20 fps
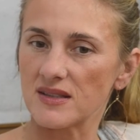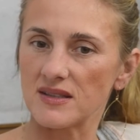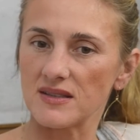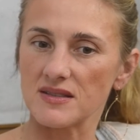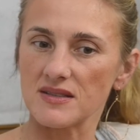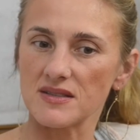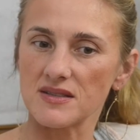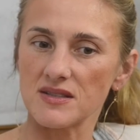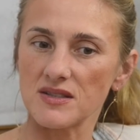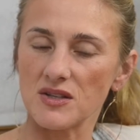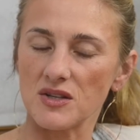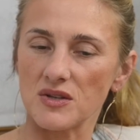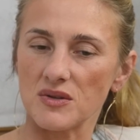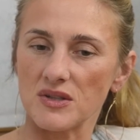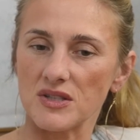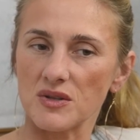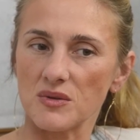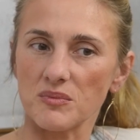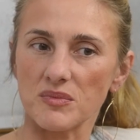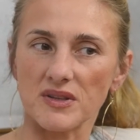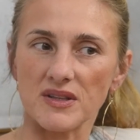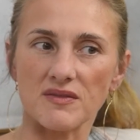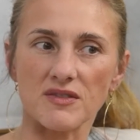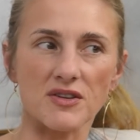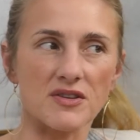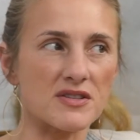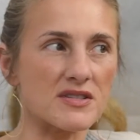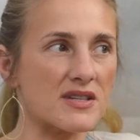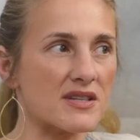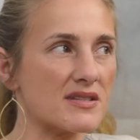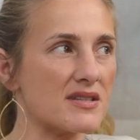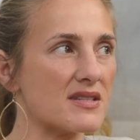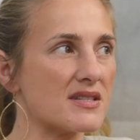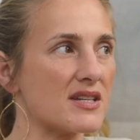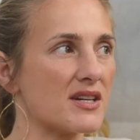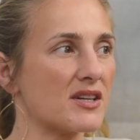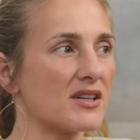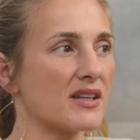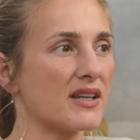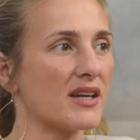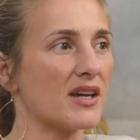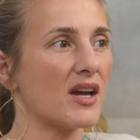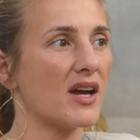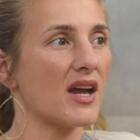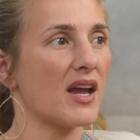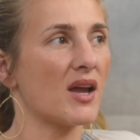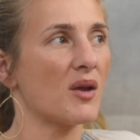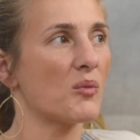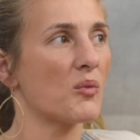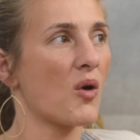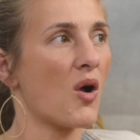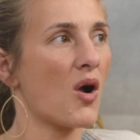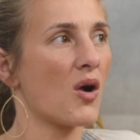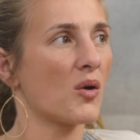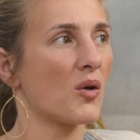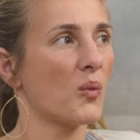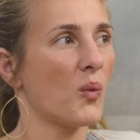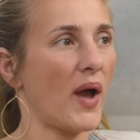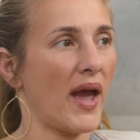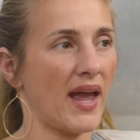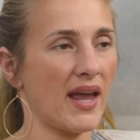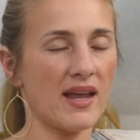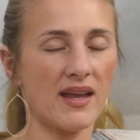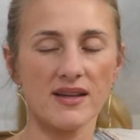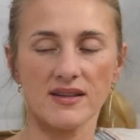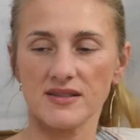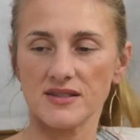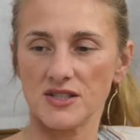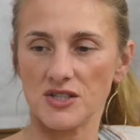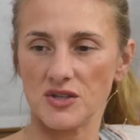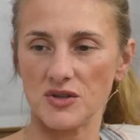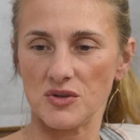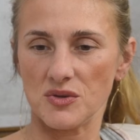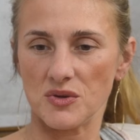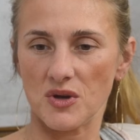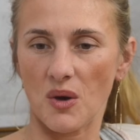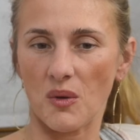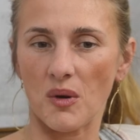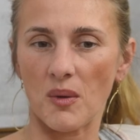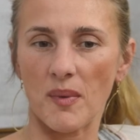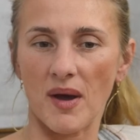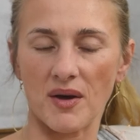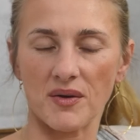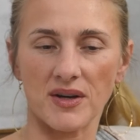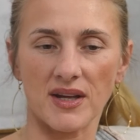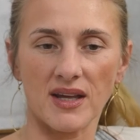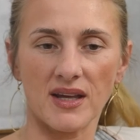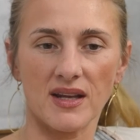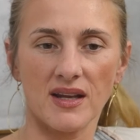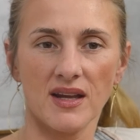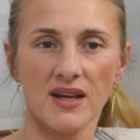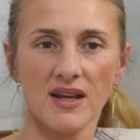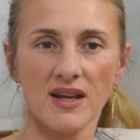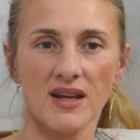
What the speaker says: And, you know, I don't believe there is necessarily a wrong way to go about it.